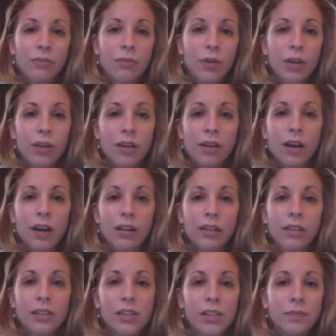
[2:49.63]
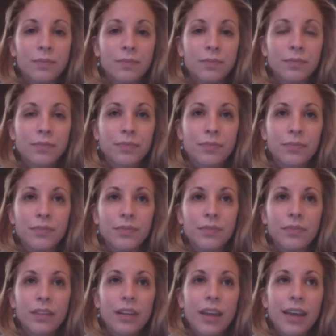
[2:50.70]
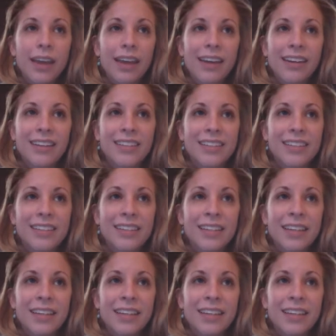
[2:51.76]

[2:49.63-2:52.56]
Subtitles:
4 year college, and